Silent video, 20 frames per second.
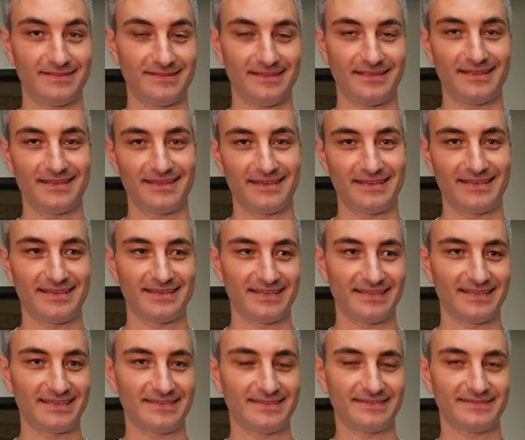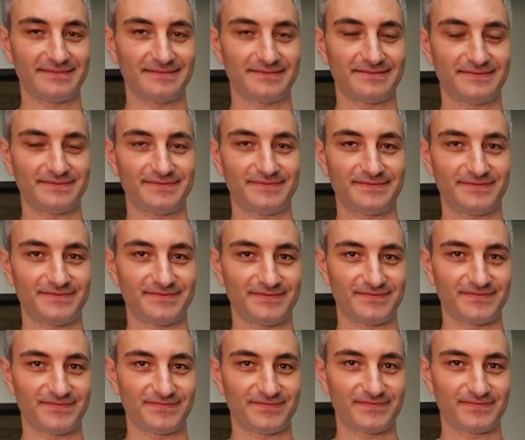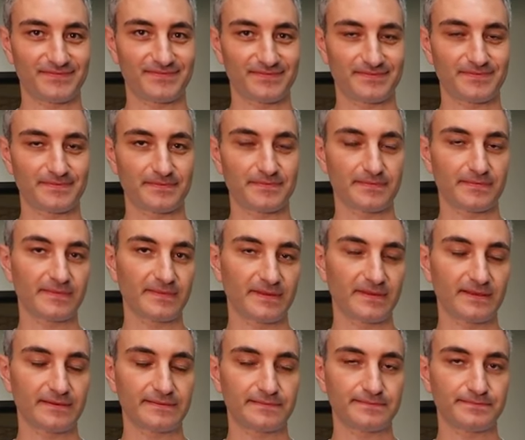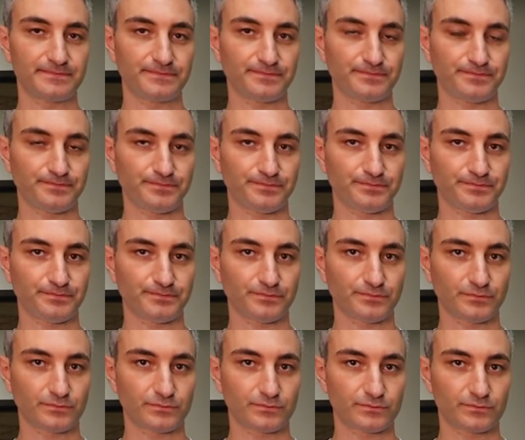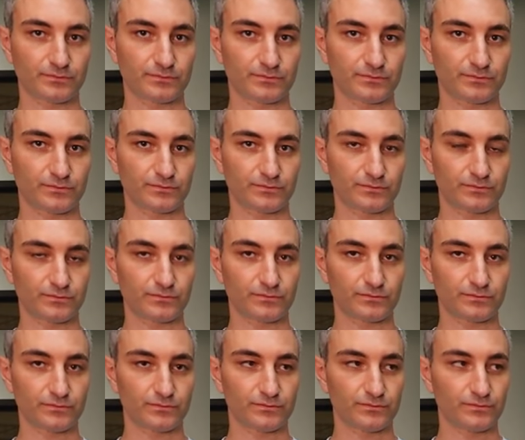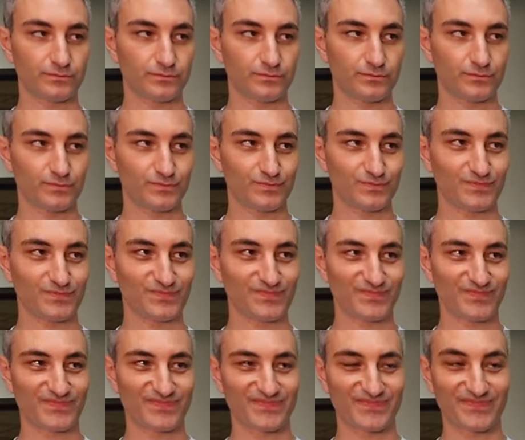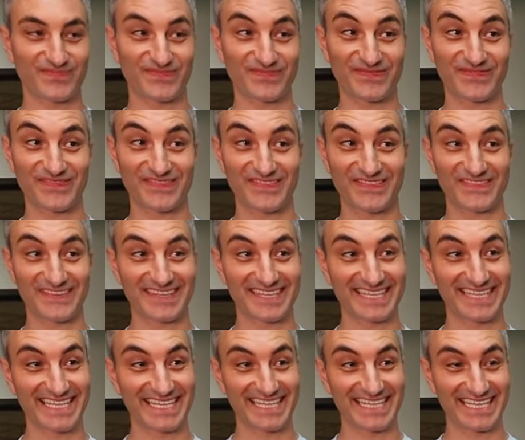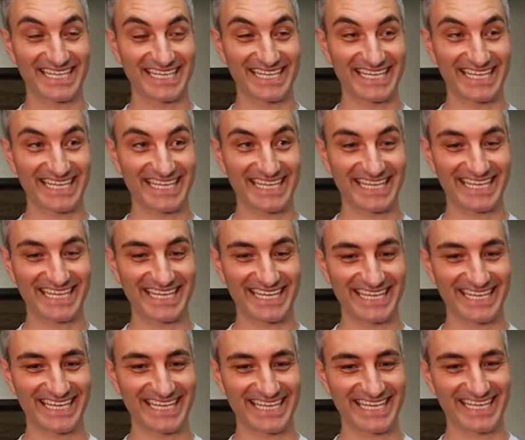The person shown says nothing.